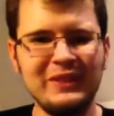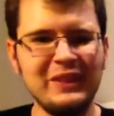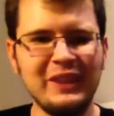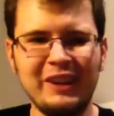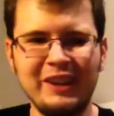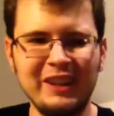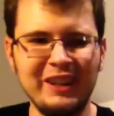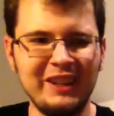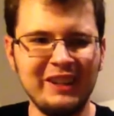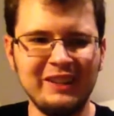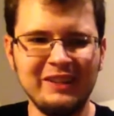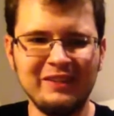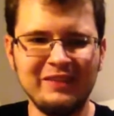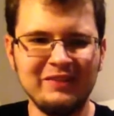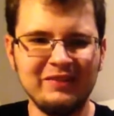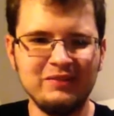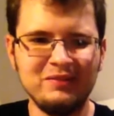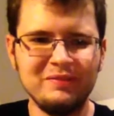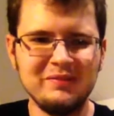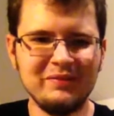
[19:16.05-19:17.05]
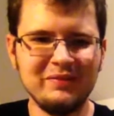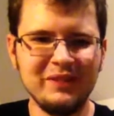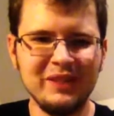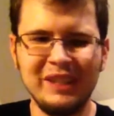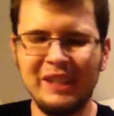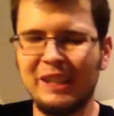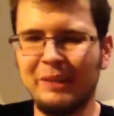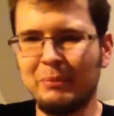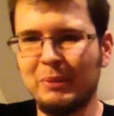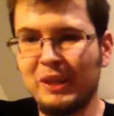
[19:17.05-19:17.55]
I mean,
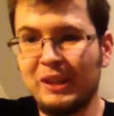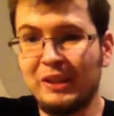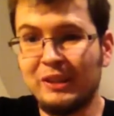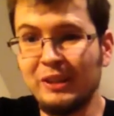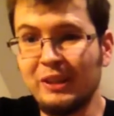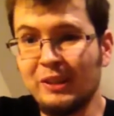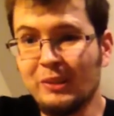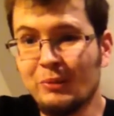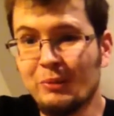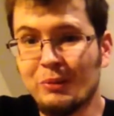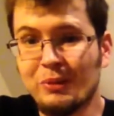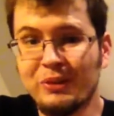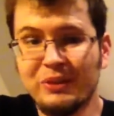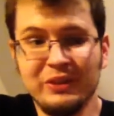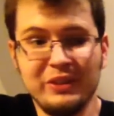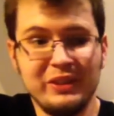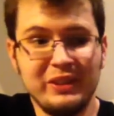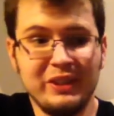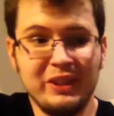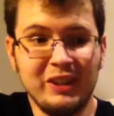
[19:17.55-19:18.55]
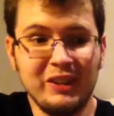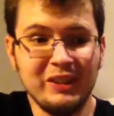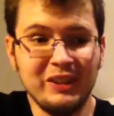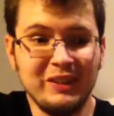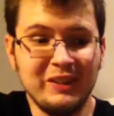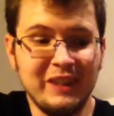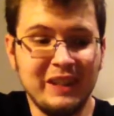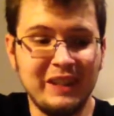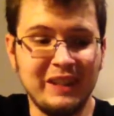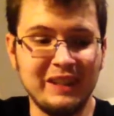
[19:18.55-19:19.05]
again, beating a dead horse talking
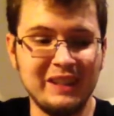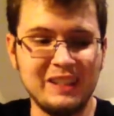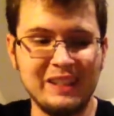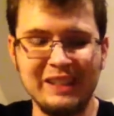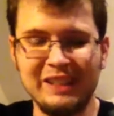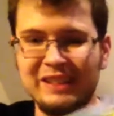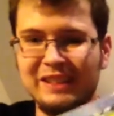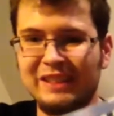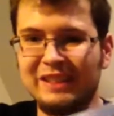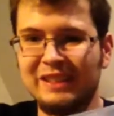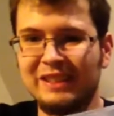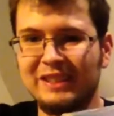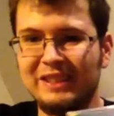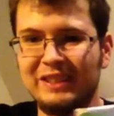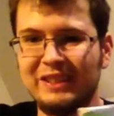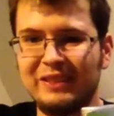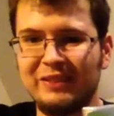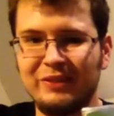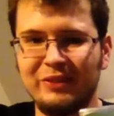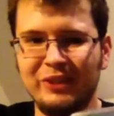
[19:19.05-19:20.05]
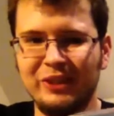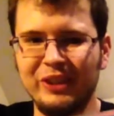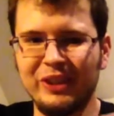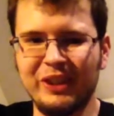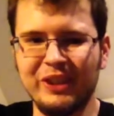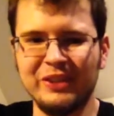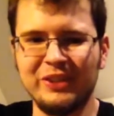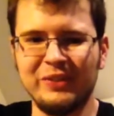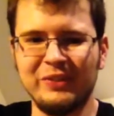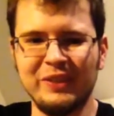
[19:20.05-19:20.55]
about it because it's just a really
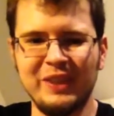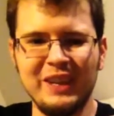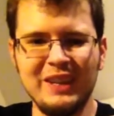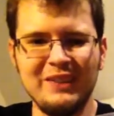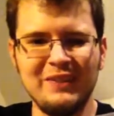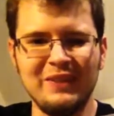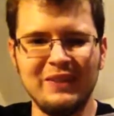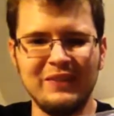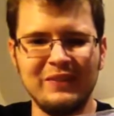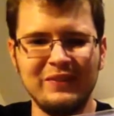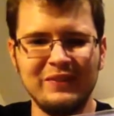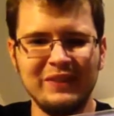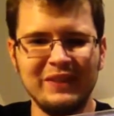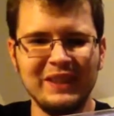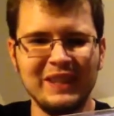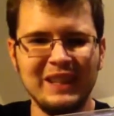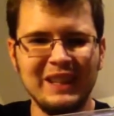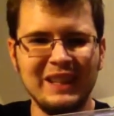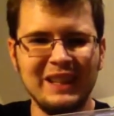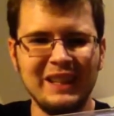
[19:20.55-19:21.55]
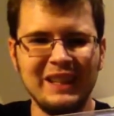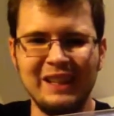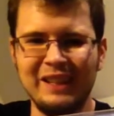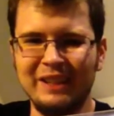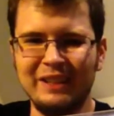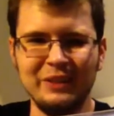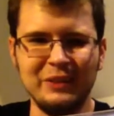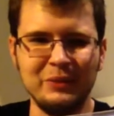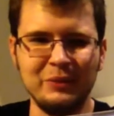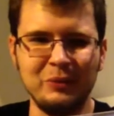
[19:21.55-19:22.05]
awesome game. And
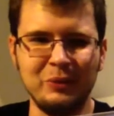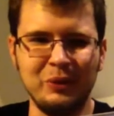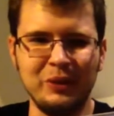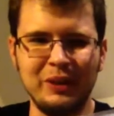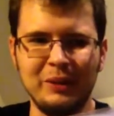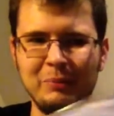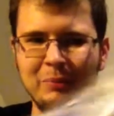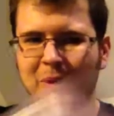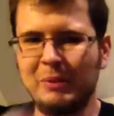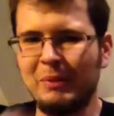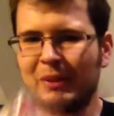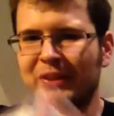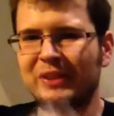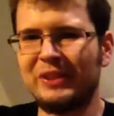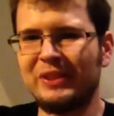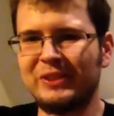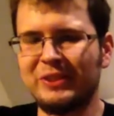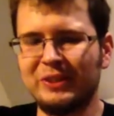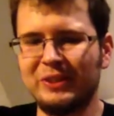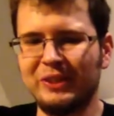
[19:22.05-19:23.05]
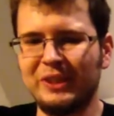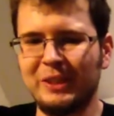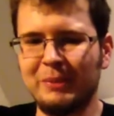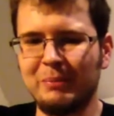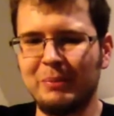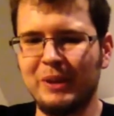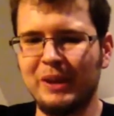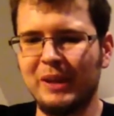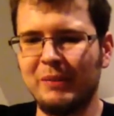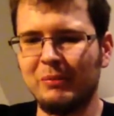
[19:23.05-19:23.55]
this is one that me and my sister will like
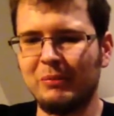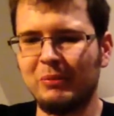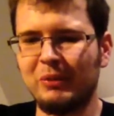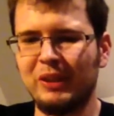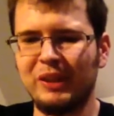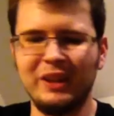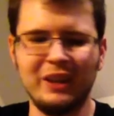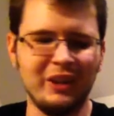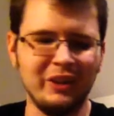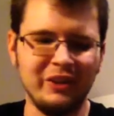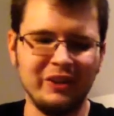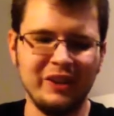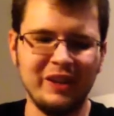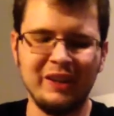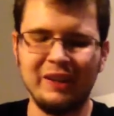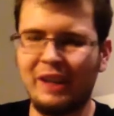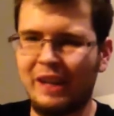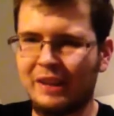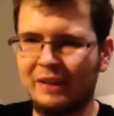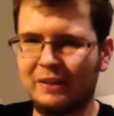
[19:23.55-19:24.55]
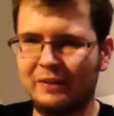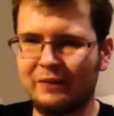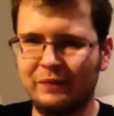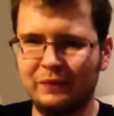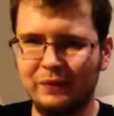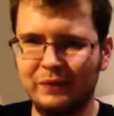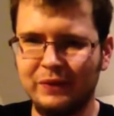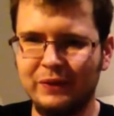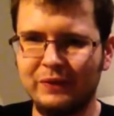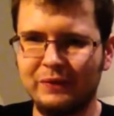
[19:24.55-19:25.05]
pick up and play all the time. That
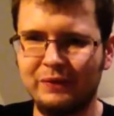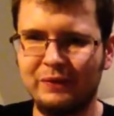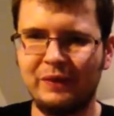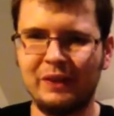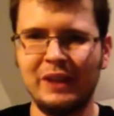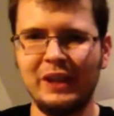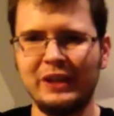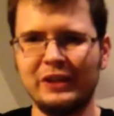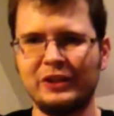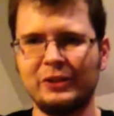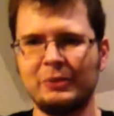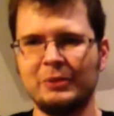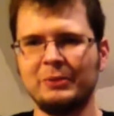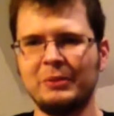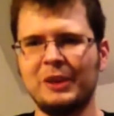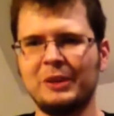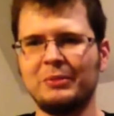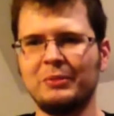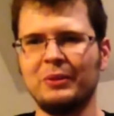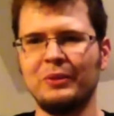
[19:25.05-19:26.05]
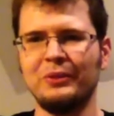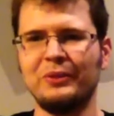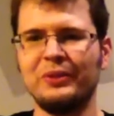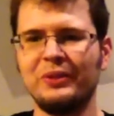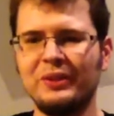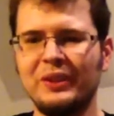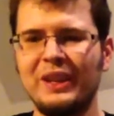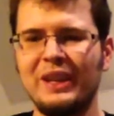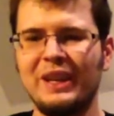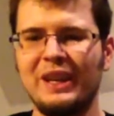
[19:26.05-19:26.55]
and Super Smash Bros.
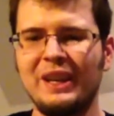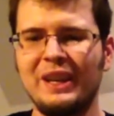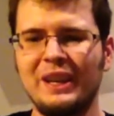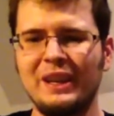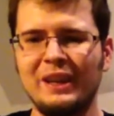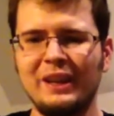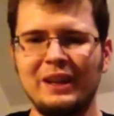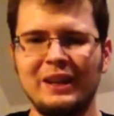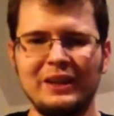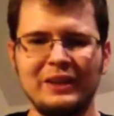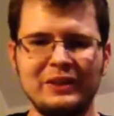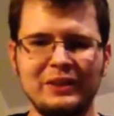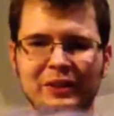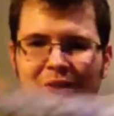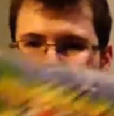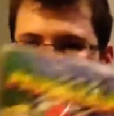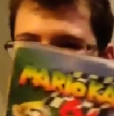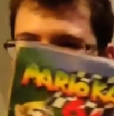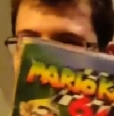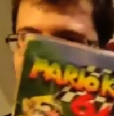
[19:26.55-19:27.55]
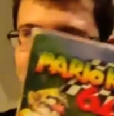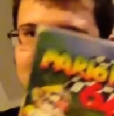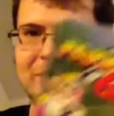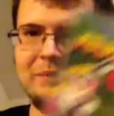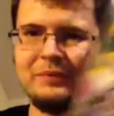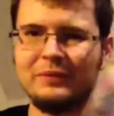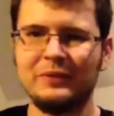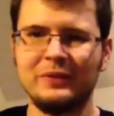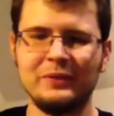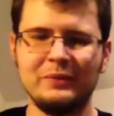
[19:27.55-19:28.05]
So yeah,
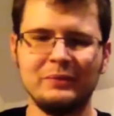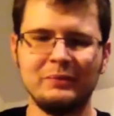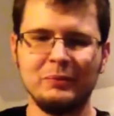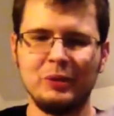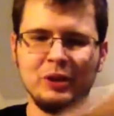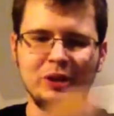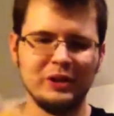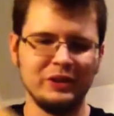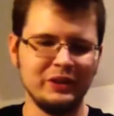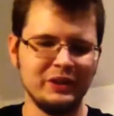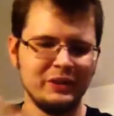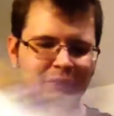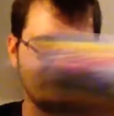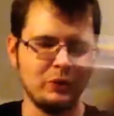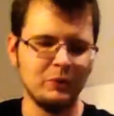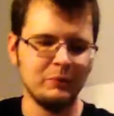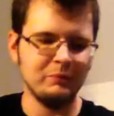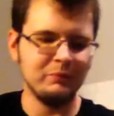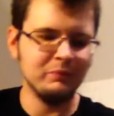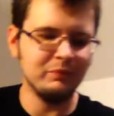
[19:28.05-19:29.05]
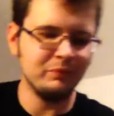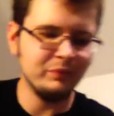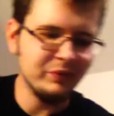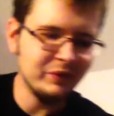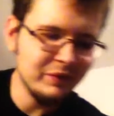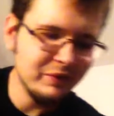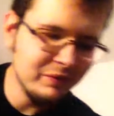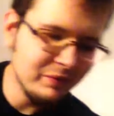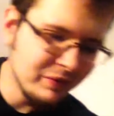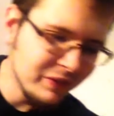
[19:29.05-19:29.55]
Mario Kart 64.
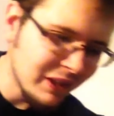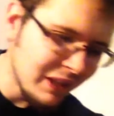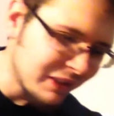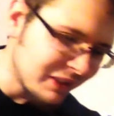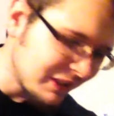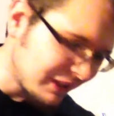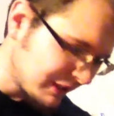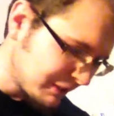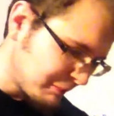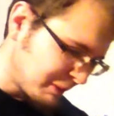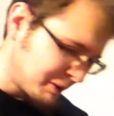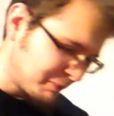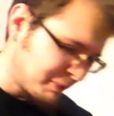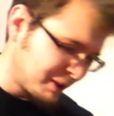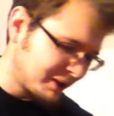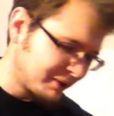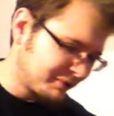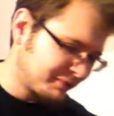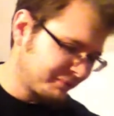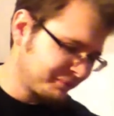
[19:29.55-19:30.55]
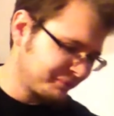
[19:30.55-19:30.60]
Can't say anything bad about it.